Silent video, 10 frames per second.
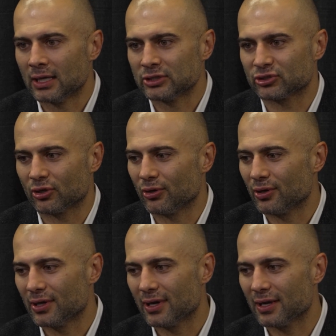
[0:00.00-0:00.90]
so
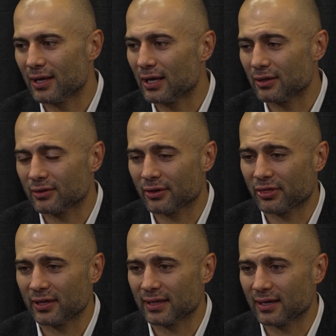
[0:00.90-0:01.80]
I, I, the
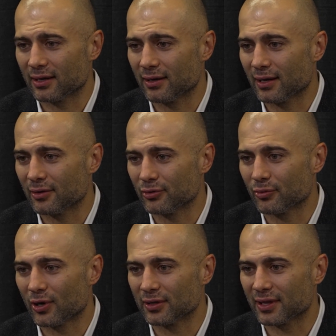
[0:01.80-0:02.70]
thing that I, I would
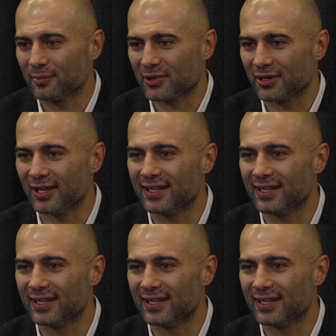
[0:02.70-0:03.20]
want them to,